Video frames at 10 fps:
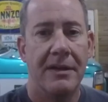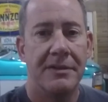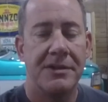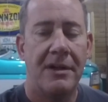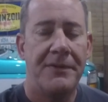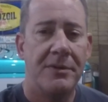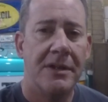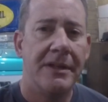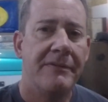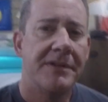So if you
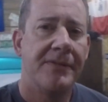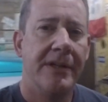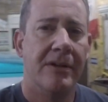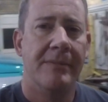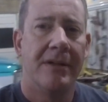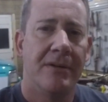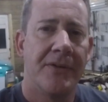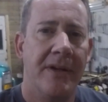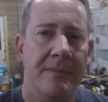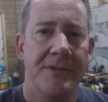would, give this video a big old
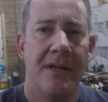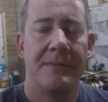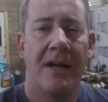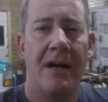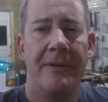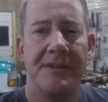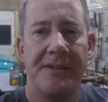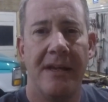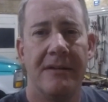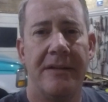thumbs up. Comments,
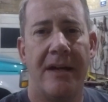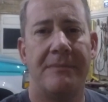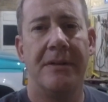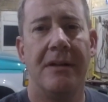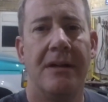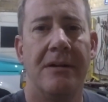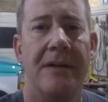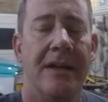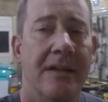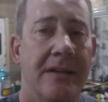they go down
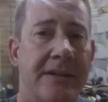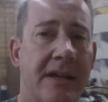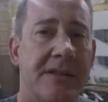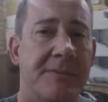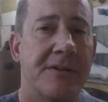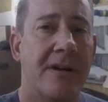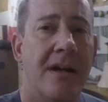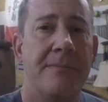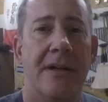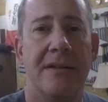below. Hit that
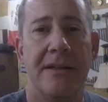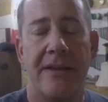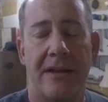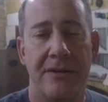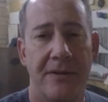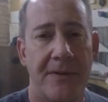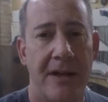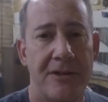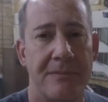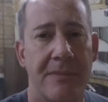subscribe button and that
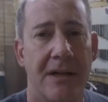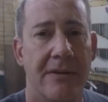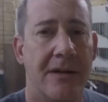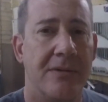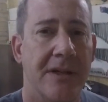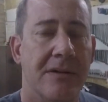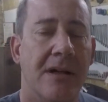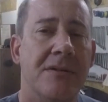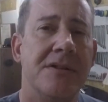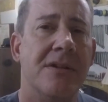notification bell. That way you
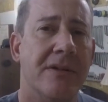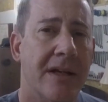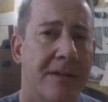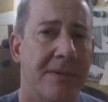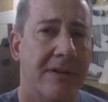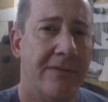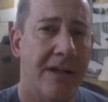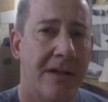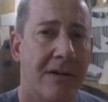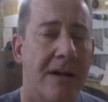always know when I upload a
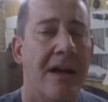video.